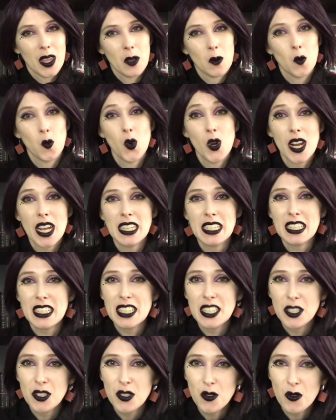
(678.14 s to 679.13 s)
Would I
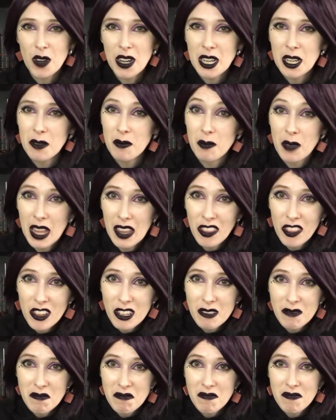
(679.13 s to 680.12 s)
still recommend
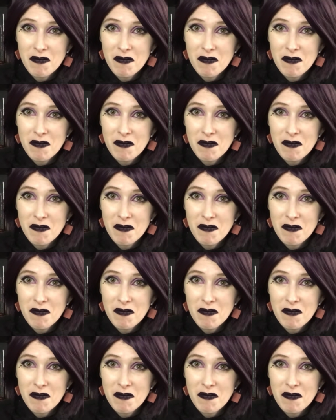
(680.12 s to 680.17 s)
them?